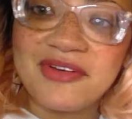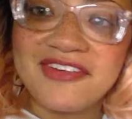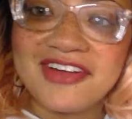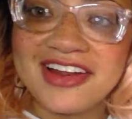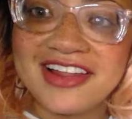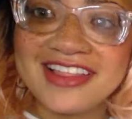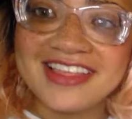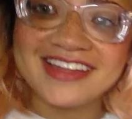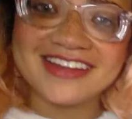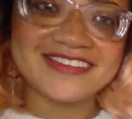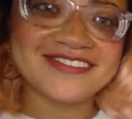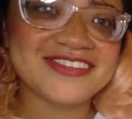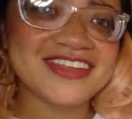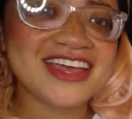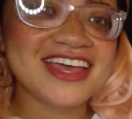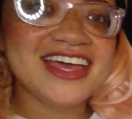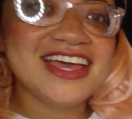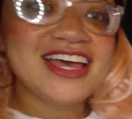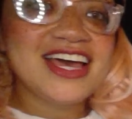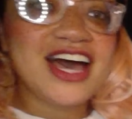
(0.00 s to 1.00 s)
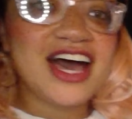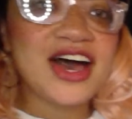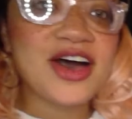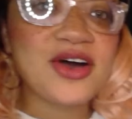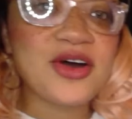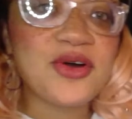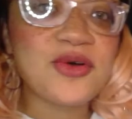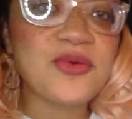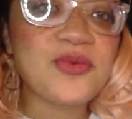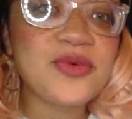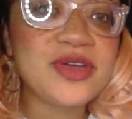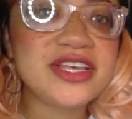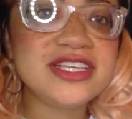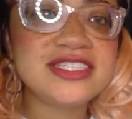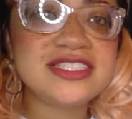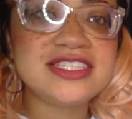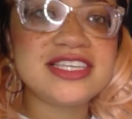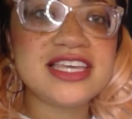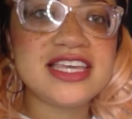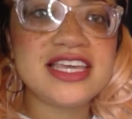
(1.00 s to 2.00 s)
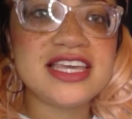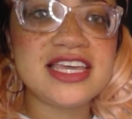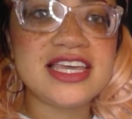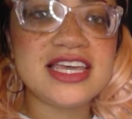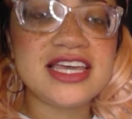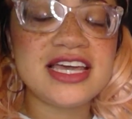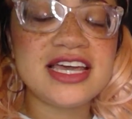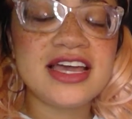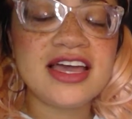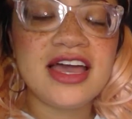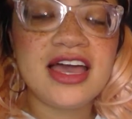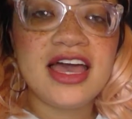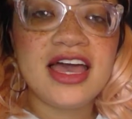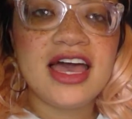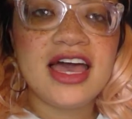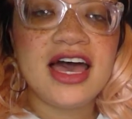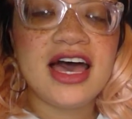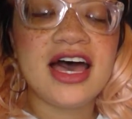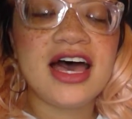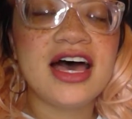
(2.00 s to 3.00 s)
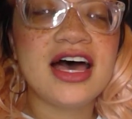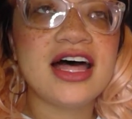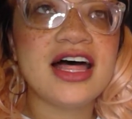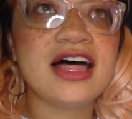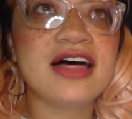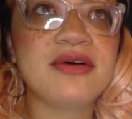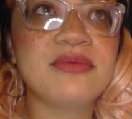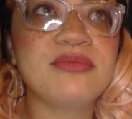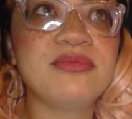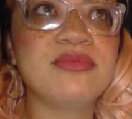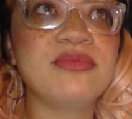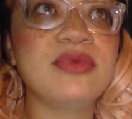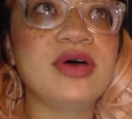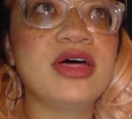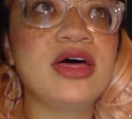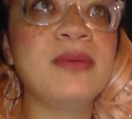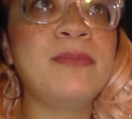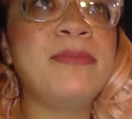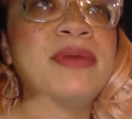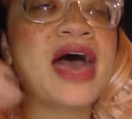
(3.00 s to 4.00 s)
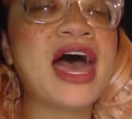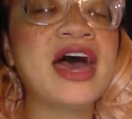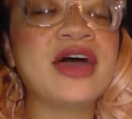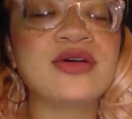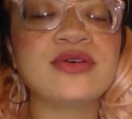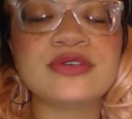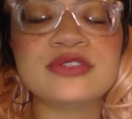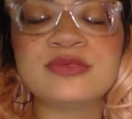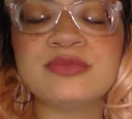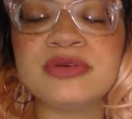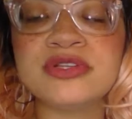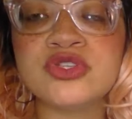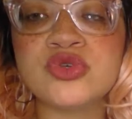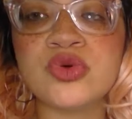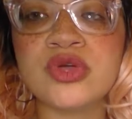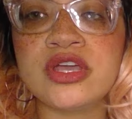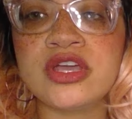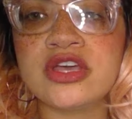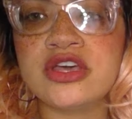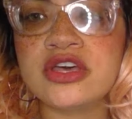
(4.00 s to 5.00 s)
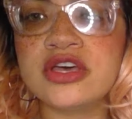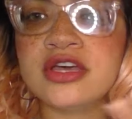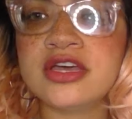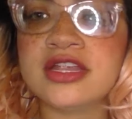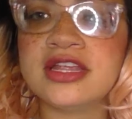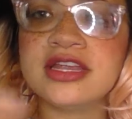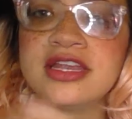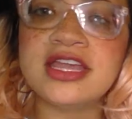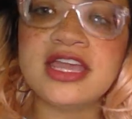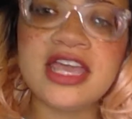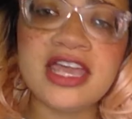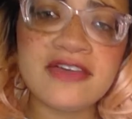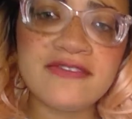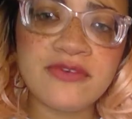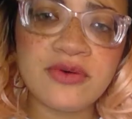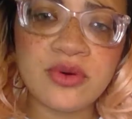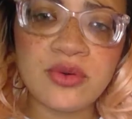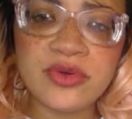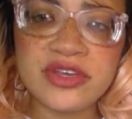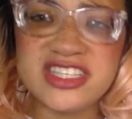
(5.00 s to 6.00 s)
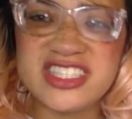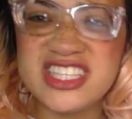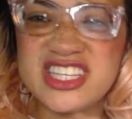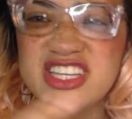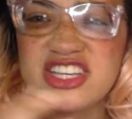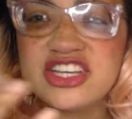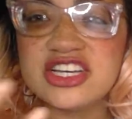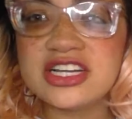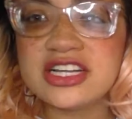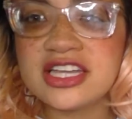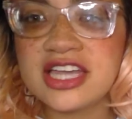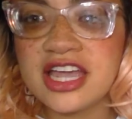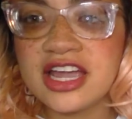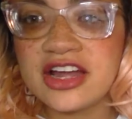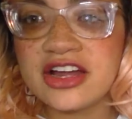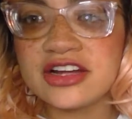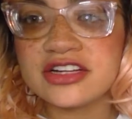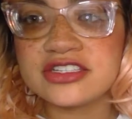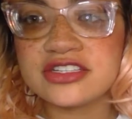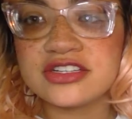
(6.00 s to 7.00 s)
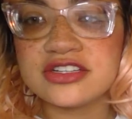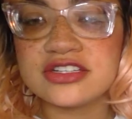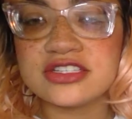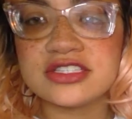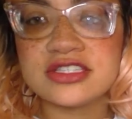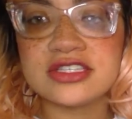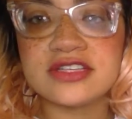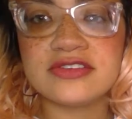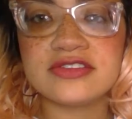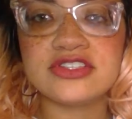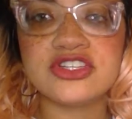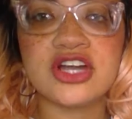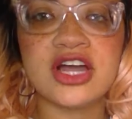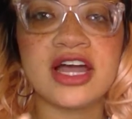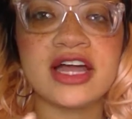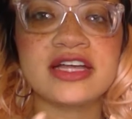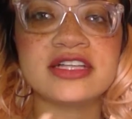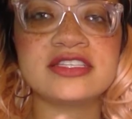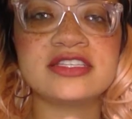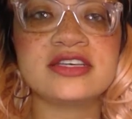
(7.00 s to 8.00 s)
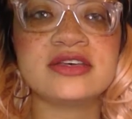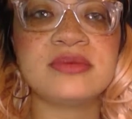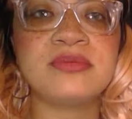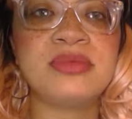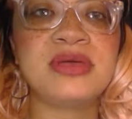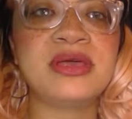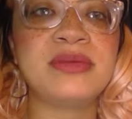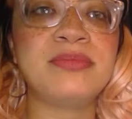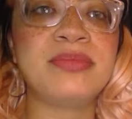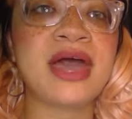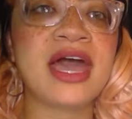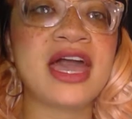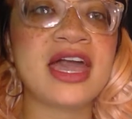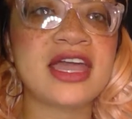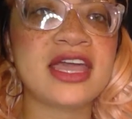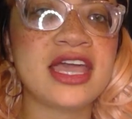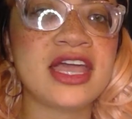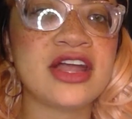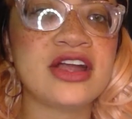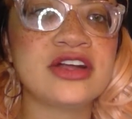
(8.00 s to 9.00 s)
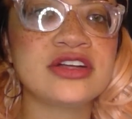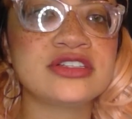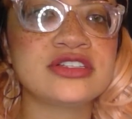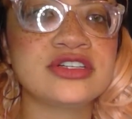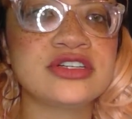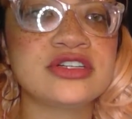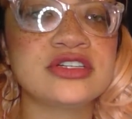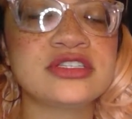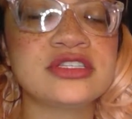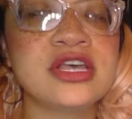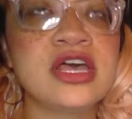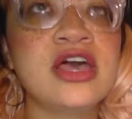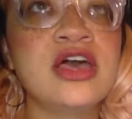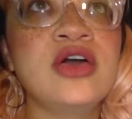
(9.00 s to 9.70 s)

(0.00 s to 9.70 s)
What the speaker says: I'll write it later. We see battles between good and evil. We see good characters trying to beat bad characters.